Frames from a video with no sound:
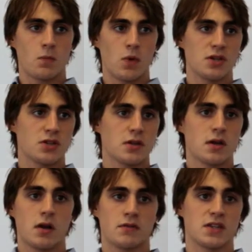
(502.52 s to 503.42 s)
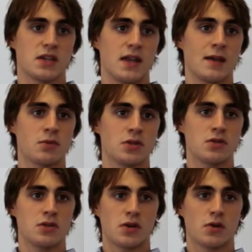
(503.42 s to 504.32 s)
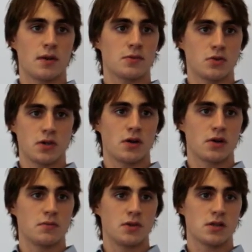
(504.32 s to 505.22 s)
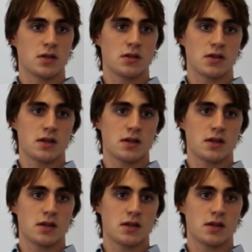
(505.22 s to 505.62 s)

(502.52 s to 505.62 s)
which obviously enables you to encrypt all your documents. And so